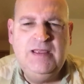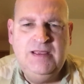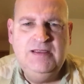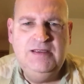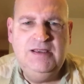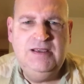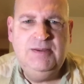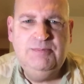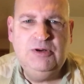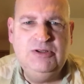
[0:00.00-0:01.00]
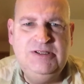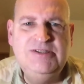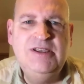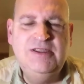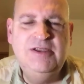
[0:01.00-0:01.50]
Yeah,
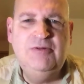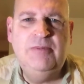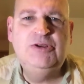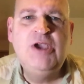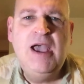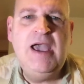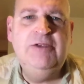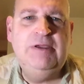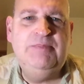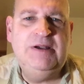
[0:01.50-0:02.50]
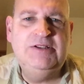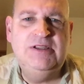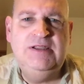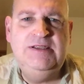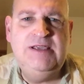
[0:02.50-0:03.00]
bodies, they're rubbish. Anyway, back to
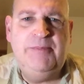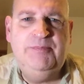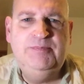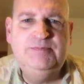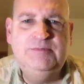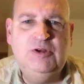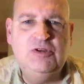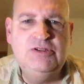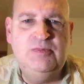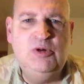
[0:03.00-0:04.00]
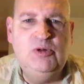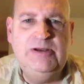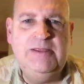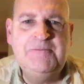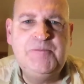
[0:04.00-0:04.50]
the Gloucester
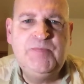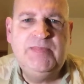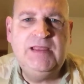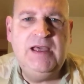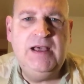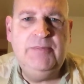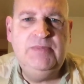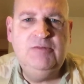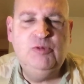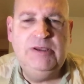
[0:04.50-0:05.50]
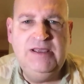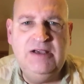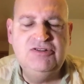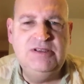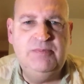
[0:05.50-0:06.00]
Brewery.
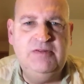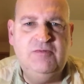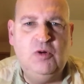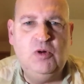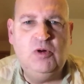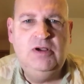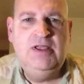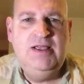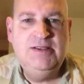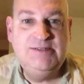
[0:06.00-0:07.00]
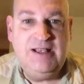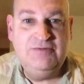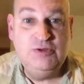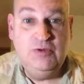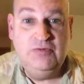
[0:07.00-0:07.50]
Warehouse number 4,
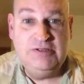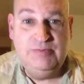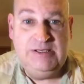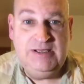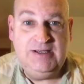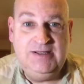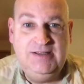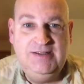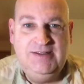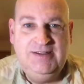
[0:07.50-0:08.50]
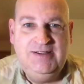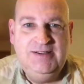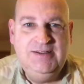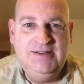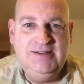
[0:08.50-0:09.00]
self-service beer.
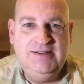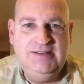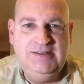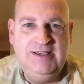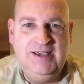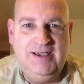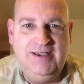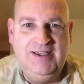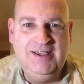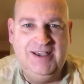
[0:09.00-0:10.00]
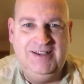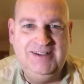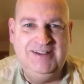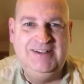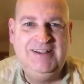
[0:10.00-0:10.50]

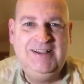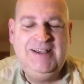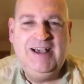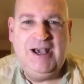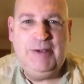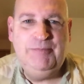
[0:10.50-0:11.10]
I